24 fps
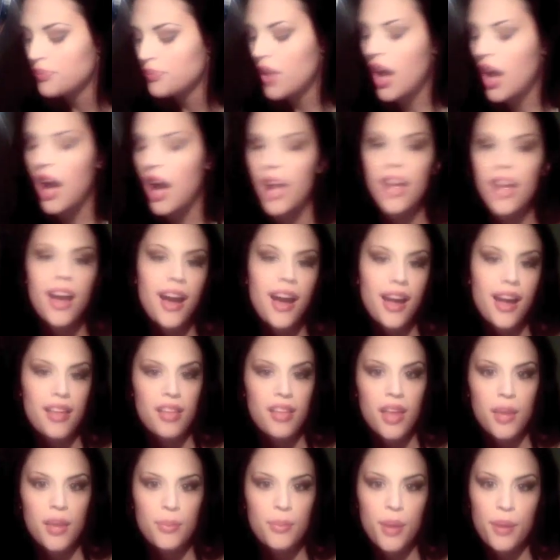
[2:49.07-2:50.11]
I
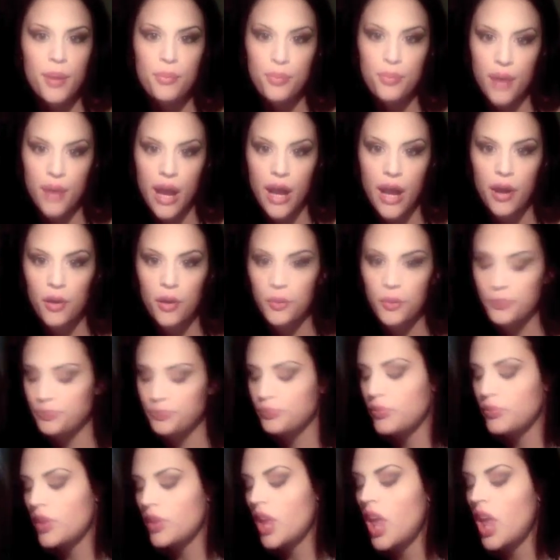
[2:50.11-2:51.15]
highlight my brow.
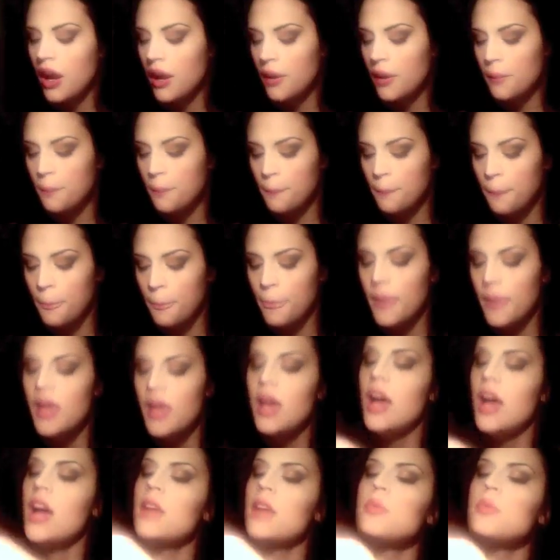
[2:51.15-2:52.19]
And
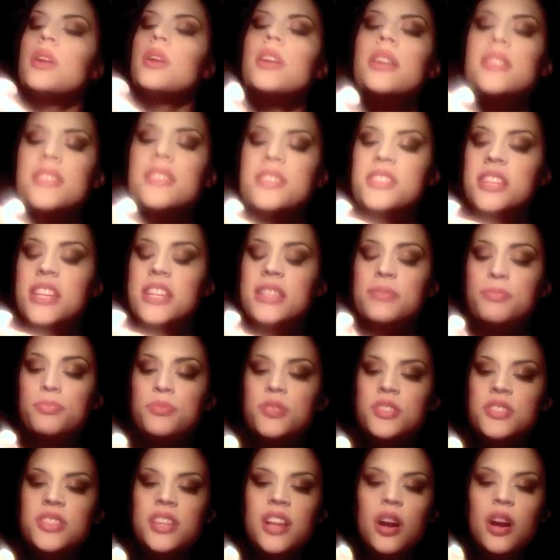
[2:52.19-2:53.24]
what it is, it's
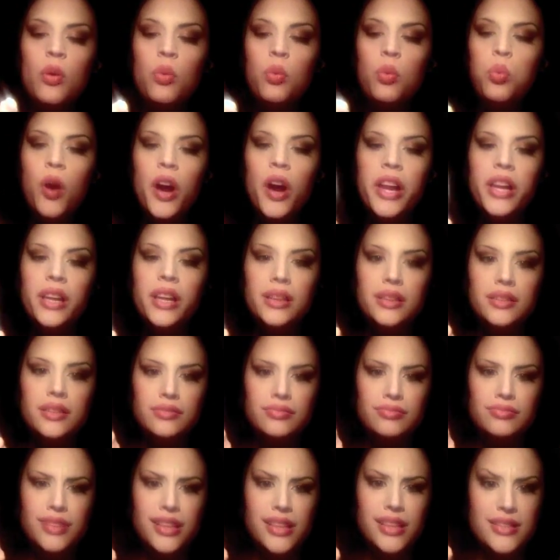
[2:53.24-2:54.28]
just like a white
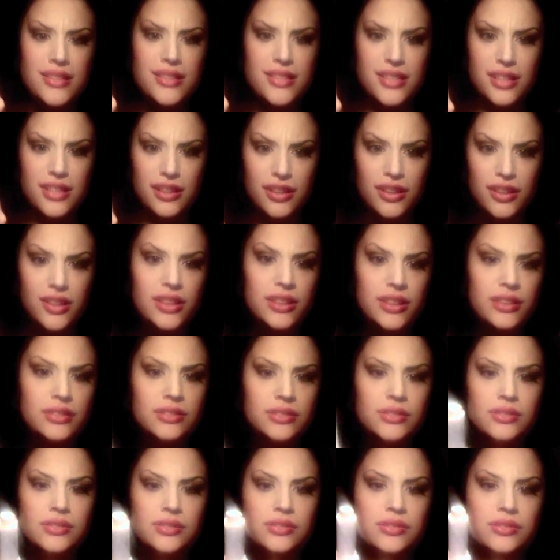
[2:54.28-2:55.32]
concealer.
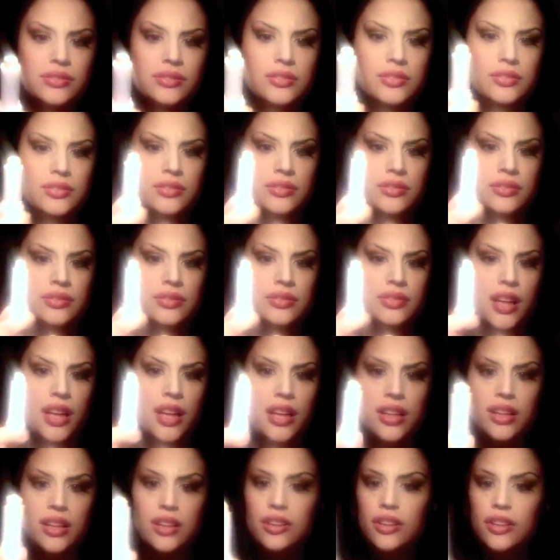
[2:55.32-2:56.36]

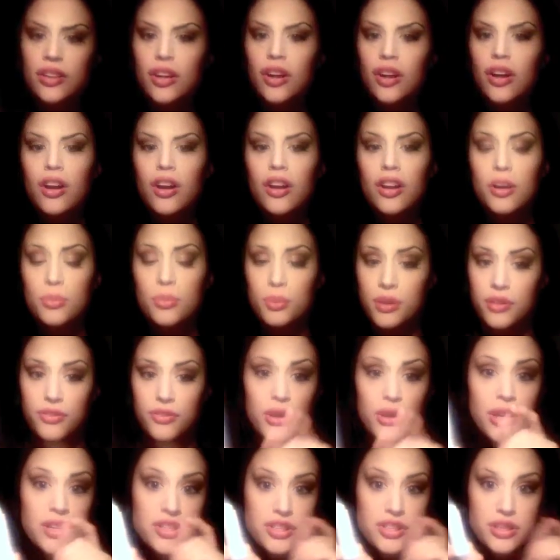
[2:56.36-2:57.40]
Honey, you're horrible if
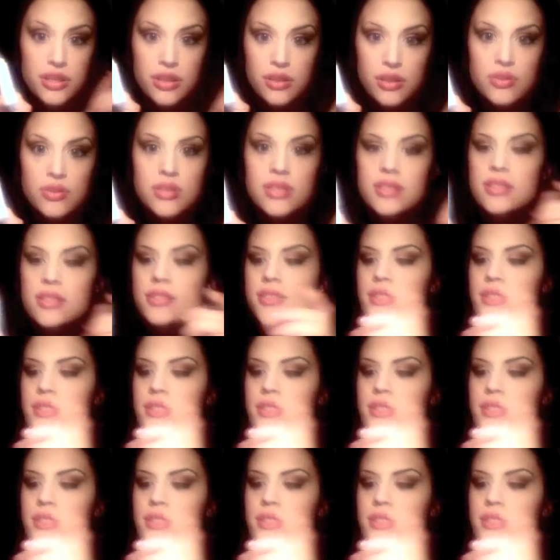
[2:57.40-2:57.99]
you actually use this as a